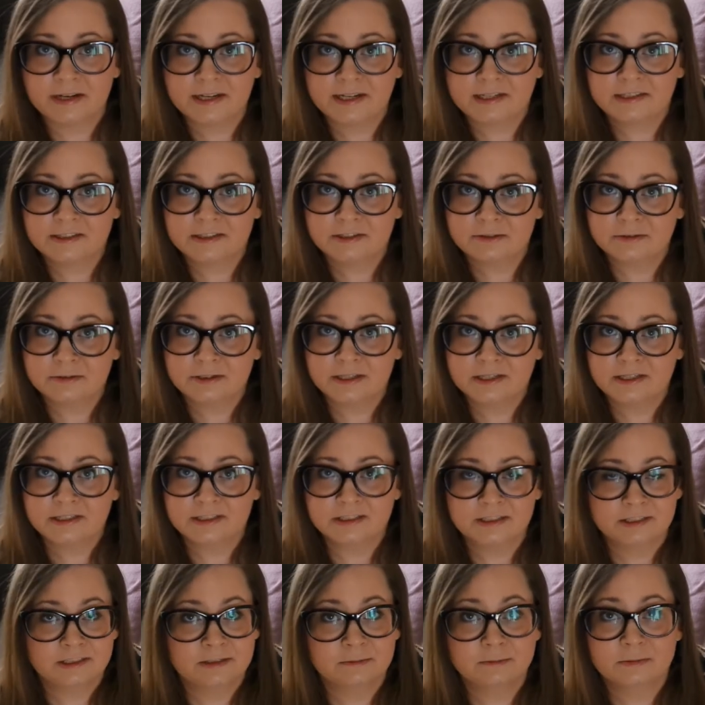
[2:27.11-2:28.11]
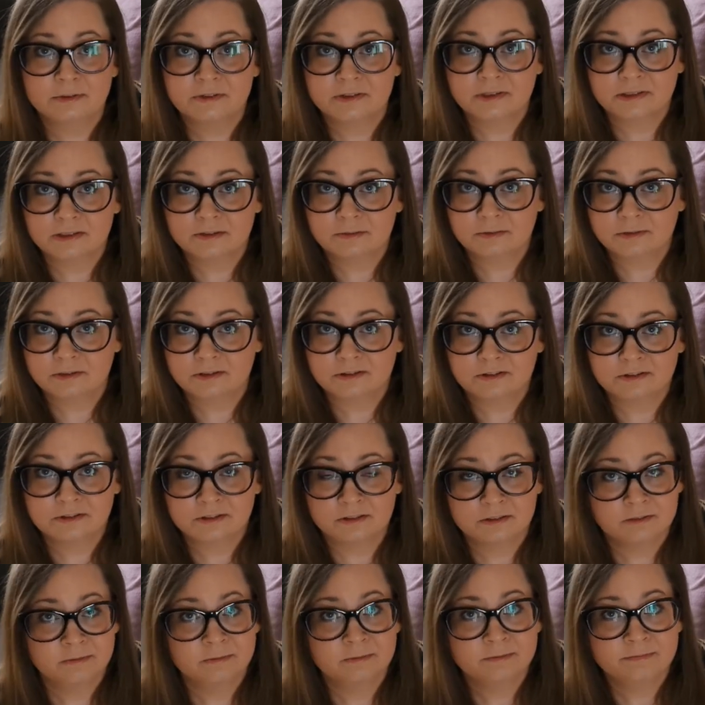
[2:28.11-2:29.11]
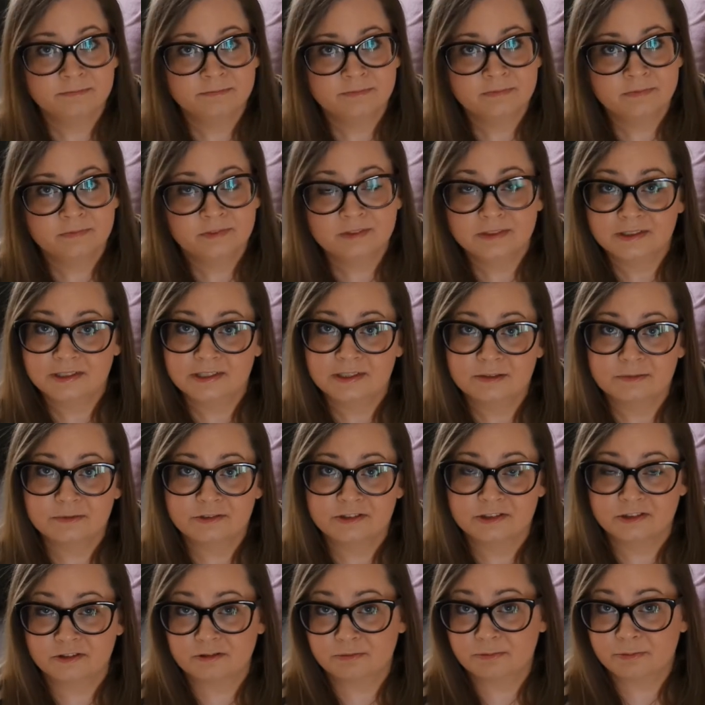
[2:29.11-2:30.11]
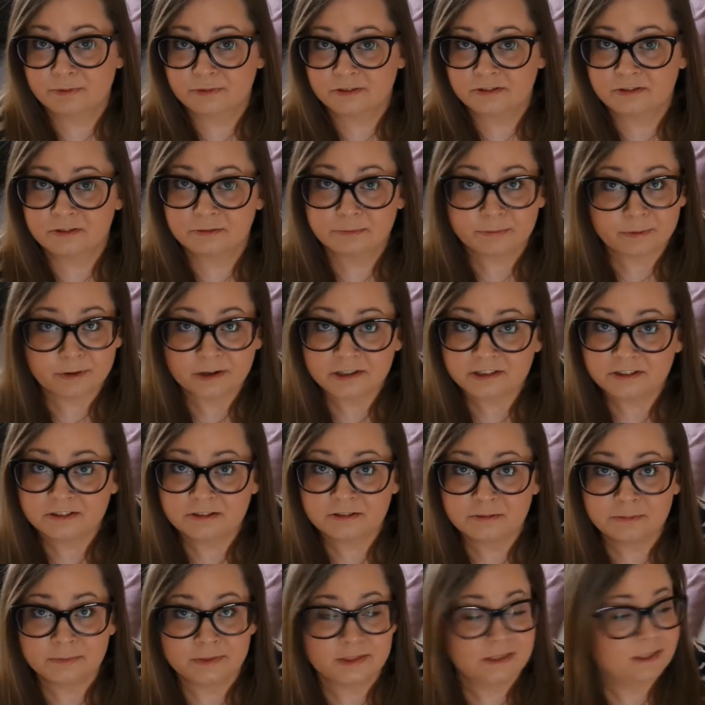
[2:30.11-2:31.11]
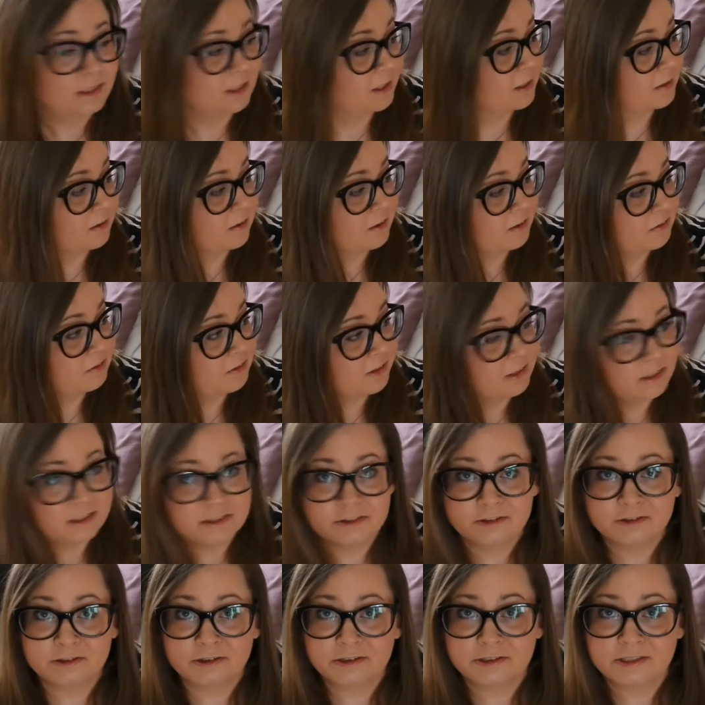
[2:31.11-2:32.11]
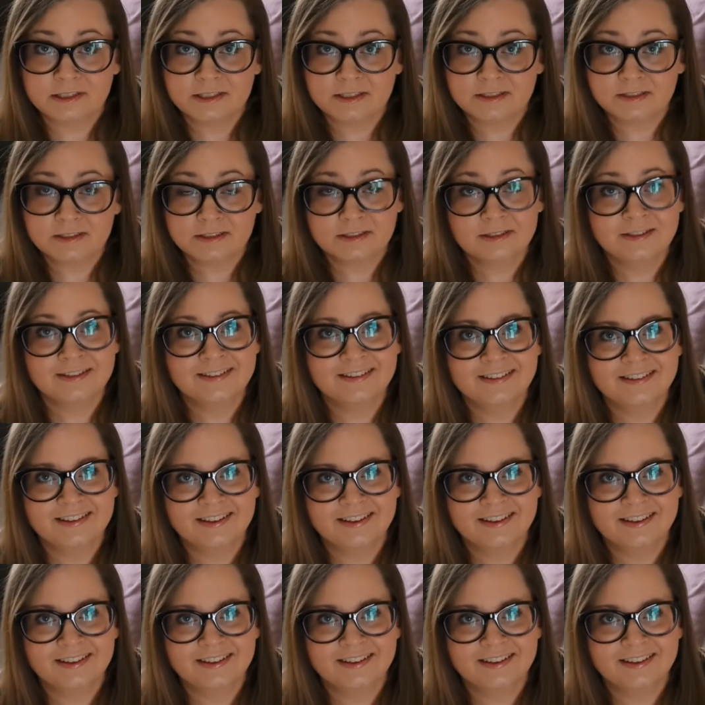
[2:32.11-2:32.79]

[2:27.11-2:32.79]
later occasion, but it was it was a surprise to me, and I really enjoyed it.